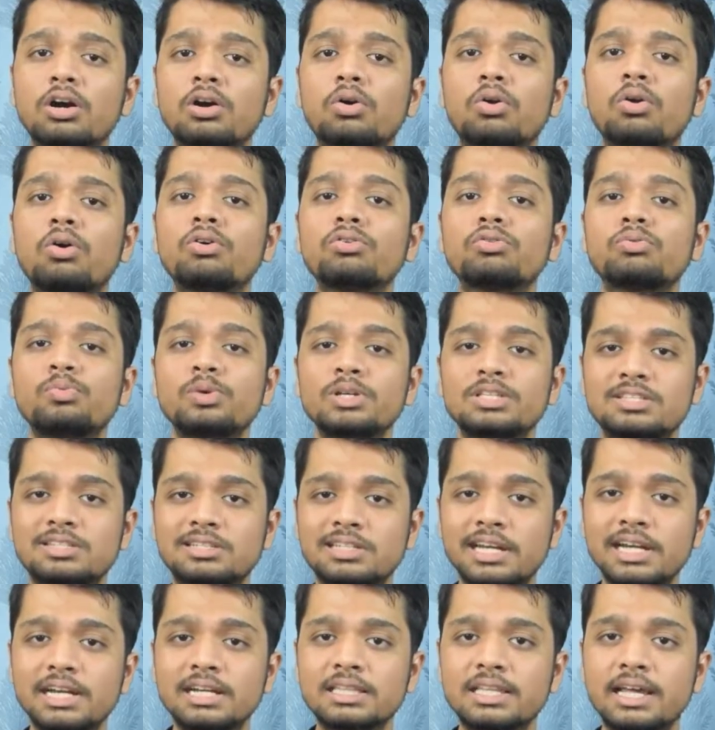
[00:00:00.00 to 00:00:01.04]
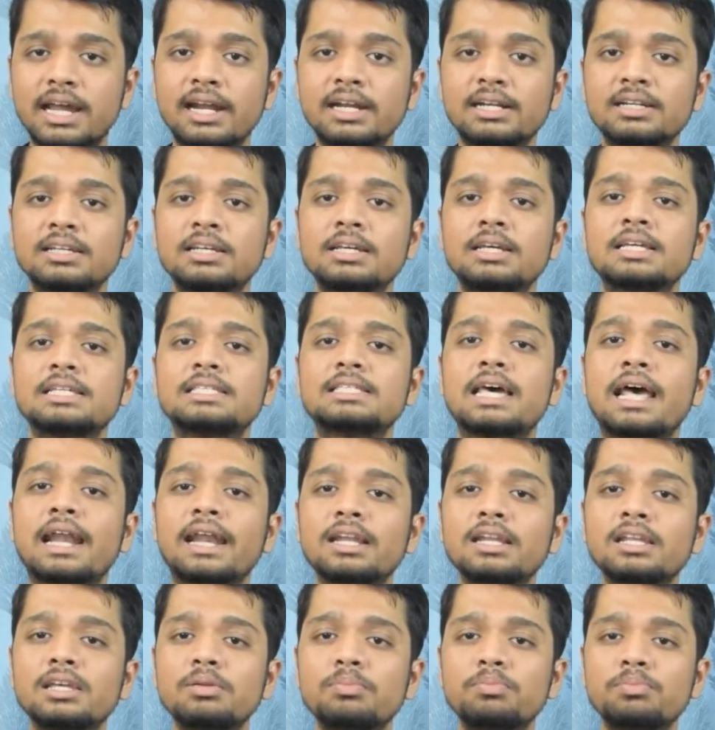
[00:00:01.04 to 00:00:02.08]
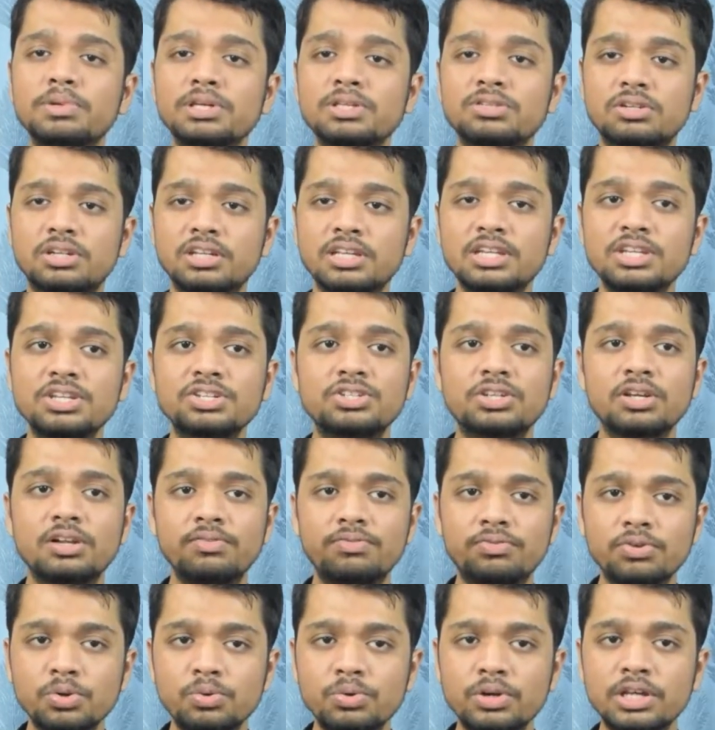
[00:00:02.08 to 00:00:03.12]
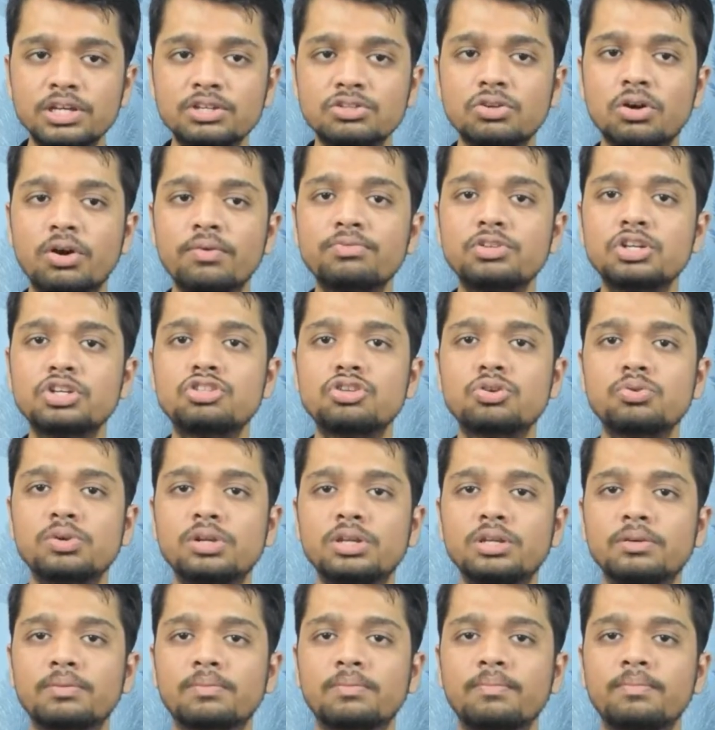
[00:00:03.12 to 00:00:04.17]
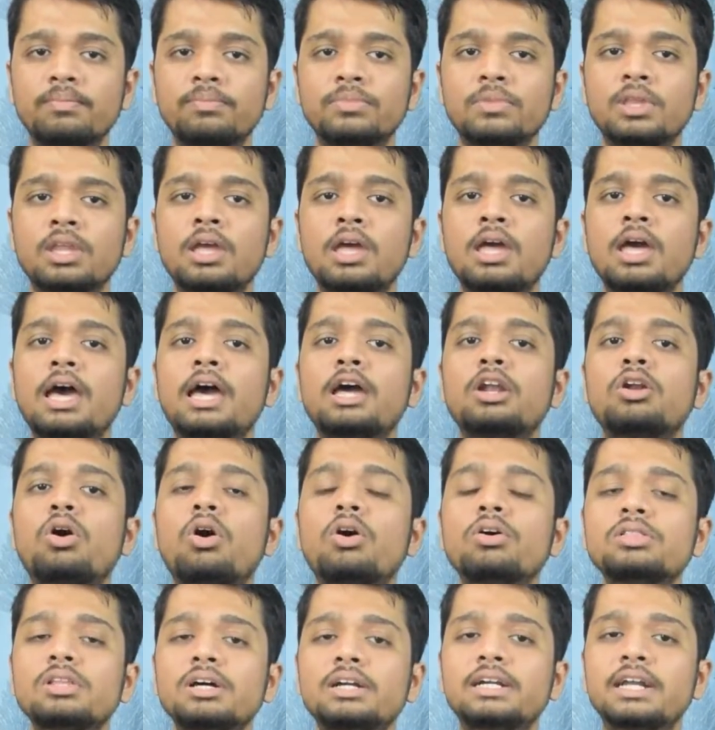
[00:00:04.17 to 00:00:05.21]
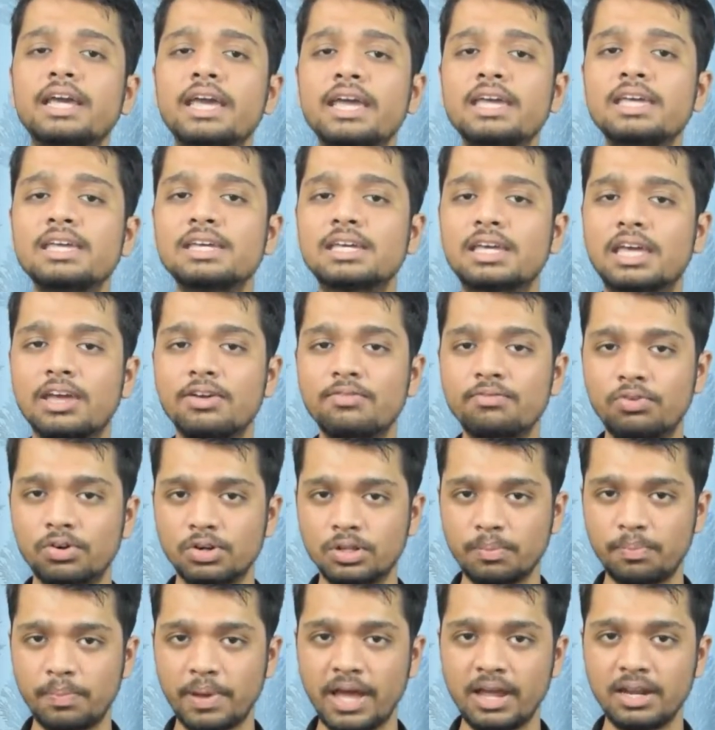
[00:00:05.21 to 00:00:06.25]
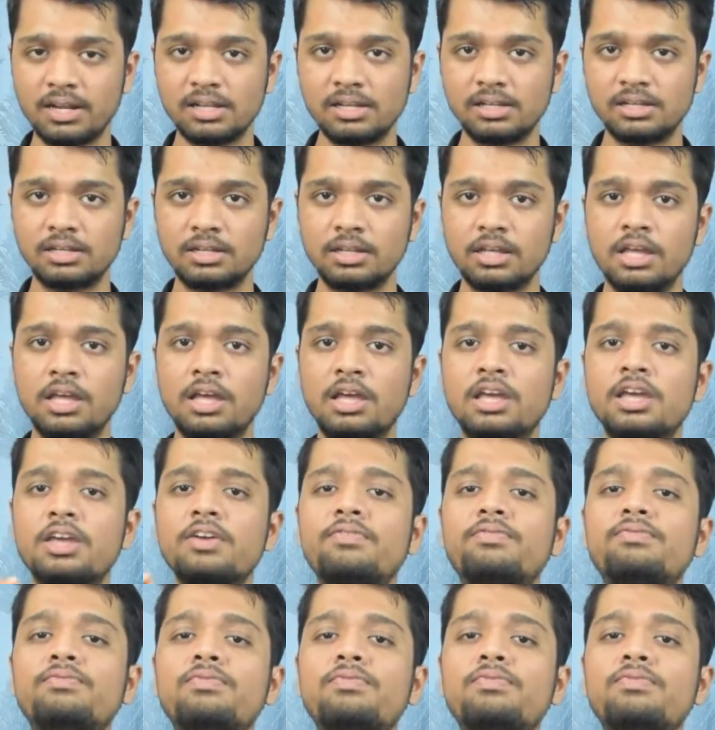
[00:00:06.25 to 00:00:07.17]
across which states that Saarinen missed initial few days of the jury, and on the day he came for the panel, he